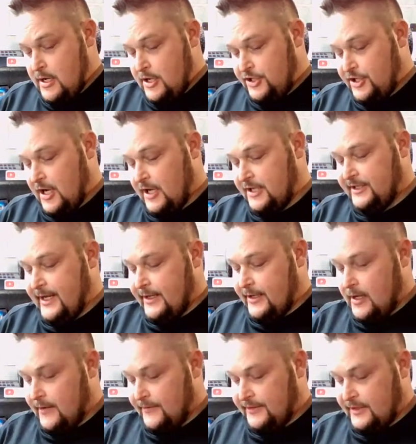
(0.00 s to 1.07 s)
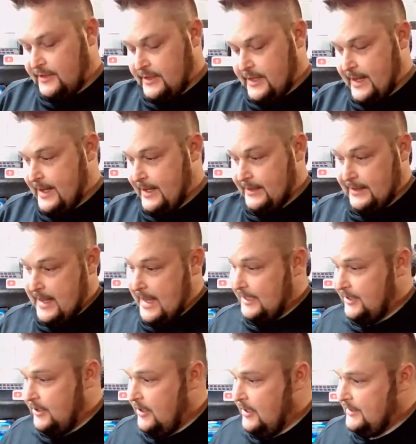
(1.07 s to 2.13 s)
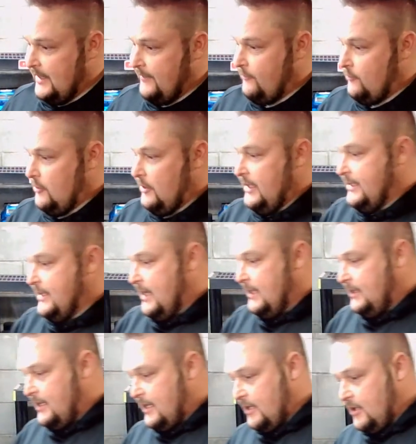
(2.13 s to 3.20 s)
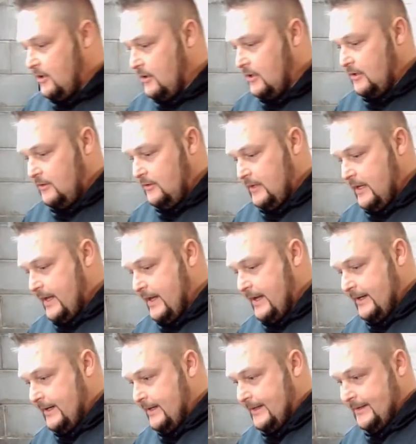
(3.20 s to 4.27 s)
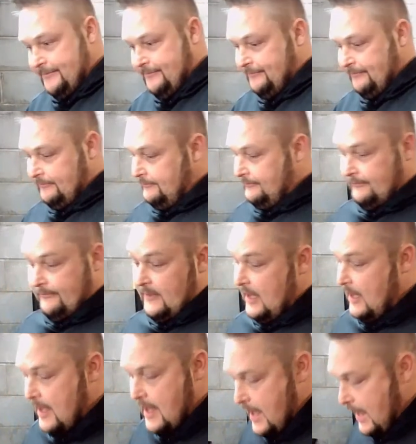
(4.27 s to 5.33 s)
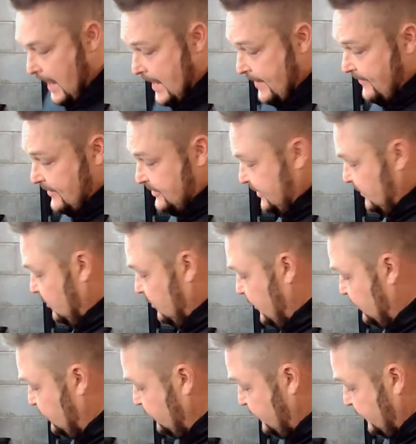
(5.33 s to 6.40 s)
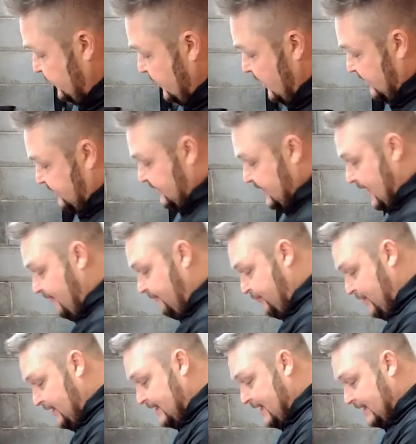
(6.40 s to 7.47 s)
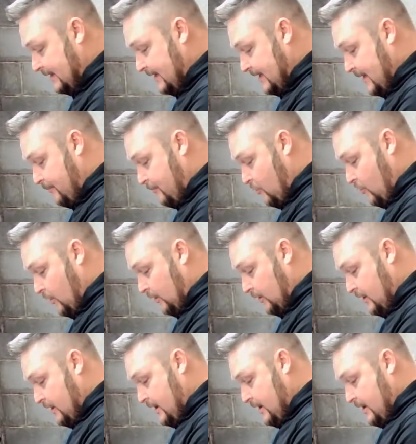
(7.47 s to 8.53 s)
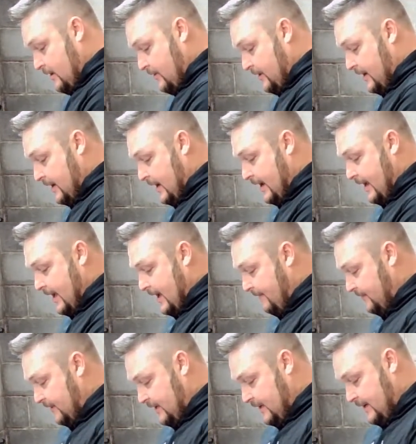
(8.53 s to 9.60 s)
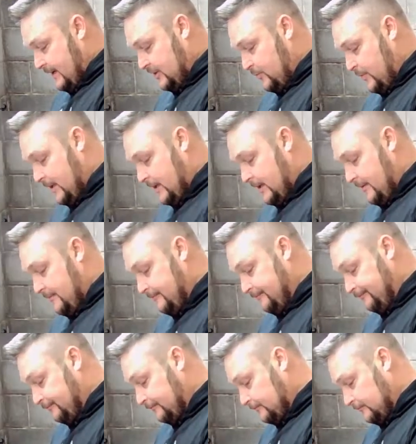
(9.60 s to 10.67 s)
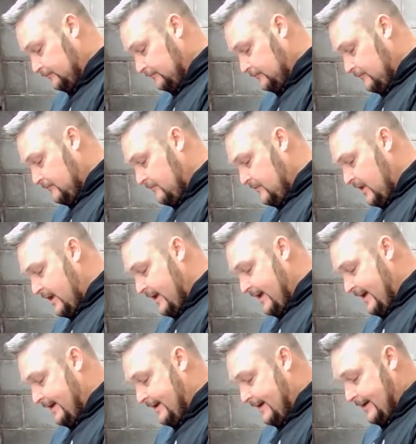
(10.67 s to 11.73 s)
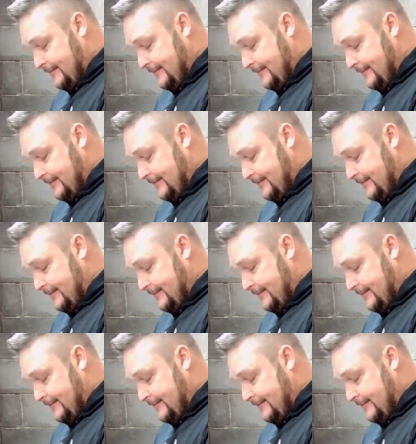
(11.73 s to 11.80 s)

shock standoffs, and that's the only things I've really done to that car, and I have had zero issues with it. Honestly, I've beat that thing up more than I have the EXB, and